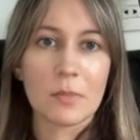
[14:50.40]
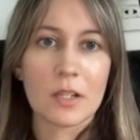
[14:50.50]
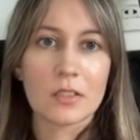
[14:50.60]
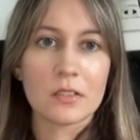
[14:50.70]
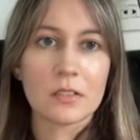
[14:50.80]

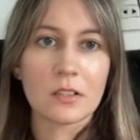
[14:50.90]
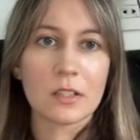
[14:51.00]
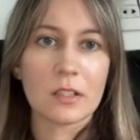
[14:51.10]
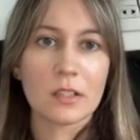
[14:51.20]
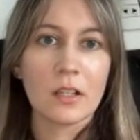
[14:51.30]
must.
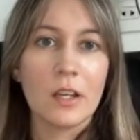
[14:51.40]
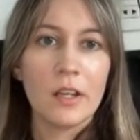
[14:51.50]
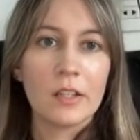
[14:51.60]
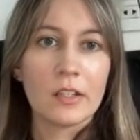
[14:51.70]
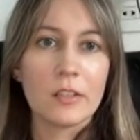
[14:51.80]
Like
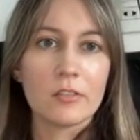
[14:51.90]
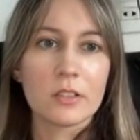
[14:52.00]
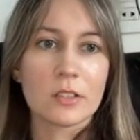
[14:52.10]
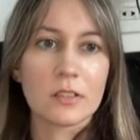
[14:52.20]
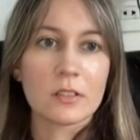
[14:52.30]
here
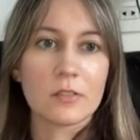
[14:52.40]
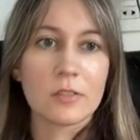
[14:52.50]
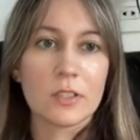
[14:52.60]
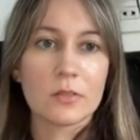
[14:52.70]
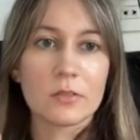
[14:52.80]
is a
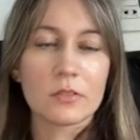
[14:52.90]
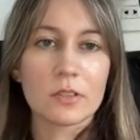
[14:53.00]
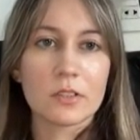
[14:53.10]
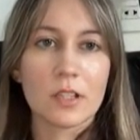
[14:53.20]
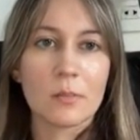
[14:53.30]
really good
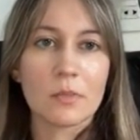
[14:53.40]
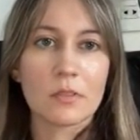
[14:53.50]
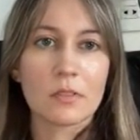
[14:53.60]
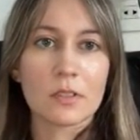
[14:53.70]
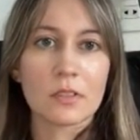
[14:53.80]

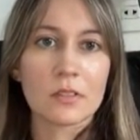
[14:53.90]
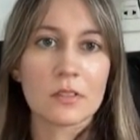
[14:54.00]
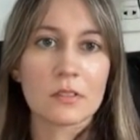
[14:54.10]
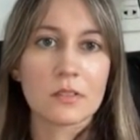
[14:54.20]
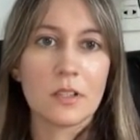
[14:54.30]
example, like
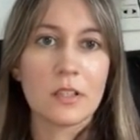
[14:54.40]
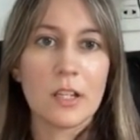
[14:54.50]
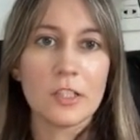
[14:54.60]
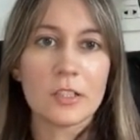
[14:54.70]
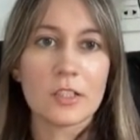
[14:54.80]
an
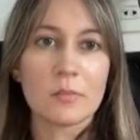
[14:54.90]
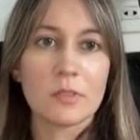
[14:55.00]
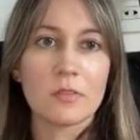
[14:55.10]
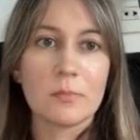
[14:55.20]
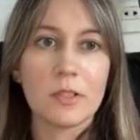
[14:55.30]
agency
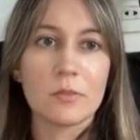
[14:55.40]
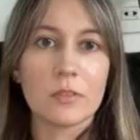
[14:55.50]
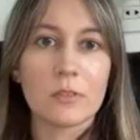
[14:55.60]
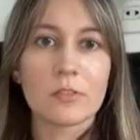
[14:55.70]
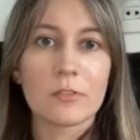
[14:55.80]
built by
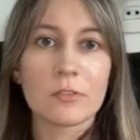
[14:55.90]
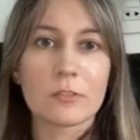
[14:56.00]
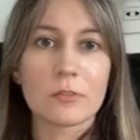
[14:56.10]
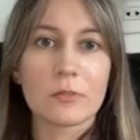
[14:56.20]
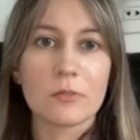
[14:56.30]
women
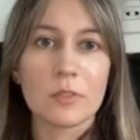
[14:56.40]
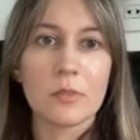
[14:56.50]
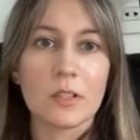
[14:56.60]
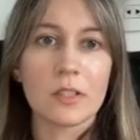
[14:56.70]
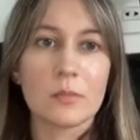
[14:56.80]
for
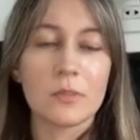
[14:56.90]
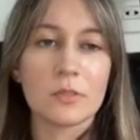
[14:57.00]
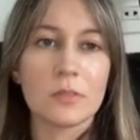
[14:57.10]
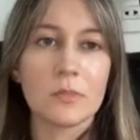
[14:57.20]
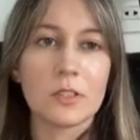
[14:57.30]
women-led
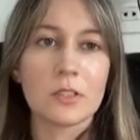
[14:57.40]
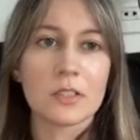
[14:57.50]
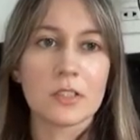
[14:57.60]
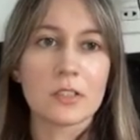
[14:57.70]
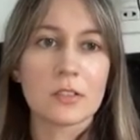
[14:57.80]
beauty
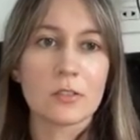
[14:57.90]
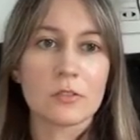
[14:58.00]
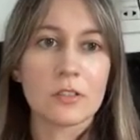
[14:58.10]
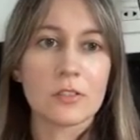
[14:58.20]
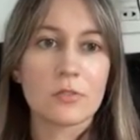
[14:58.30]
businesses. So
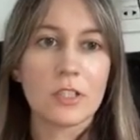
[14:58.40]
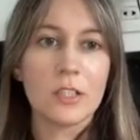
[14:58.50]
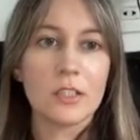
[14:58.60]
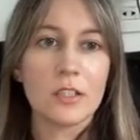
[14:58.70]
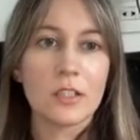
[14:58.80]
it's
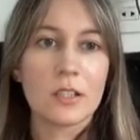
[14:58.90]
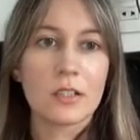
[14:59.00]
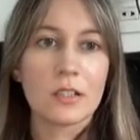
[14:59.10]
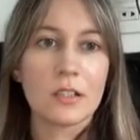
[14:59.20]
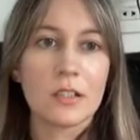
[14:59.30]
really
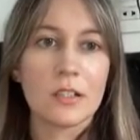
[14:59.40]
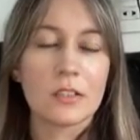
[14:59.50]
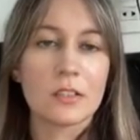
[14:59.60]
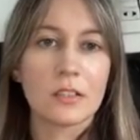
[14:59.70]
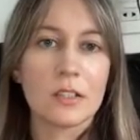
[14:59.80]

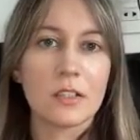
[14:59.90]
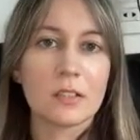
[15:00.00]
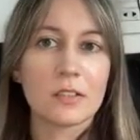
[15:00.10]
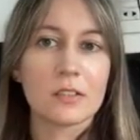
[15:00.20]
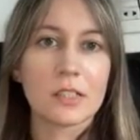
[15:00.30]
clear
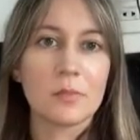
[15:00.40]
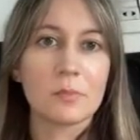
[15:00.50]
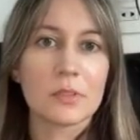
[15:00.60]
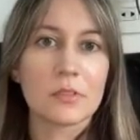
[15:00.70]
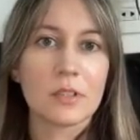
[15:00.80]
and
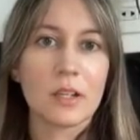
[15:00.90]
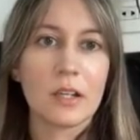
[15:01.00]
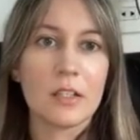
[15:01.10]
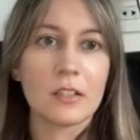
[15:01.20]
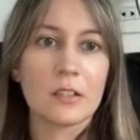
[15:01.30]
simple
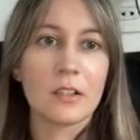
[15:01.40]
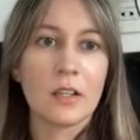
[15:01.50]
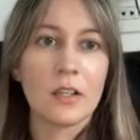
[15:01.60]
heading,